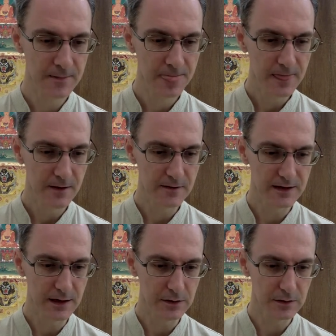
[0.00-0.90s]
Okay,
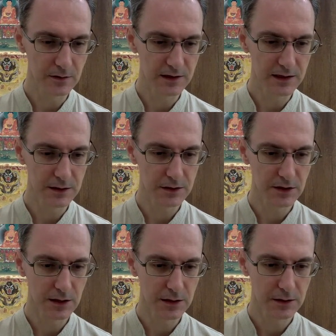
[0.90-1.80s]
so let's
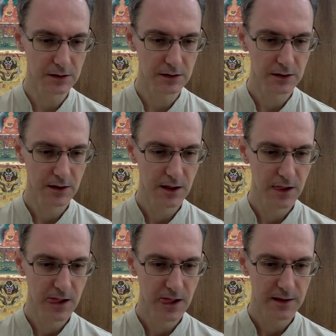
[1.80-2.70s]
just
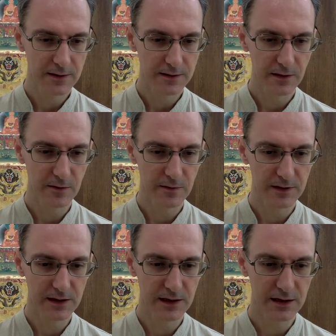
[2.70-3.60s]
go
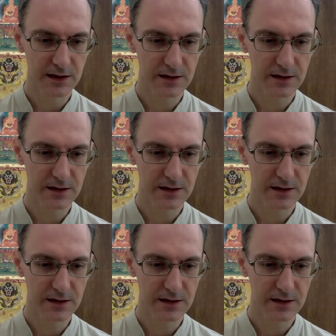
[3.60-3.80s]
here.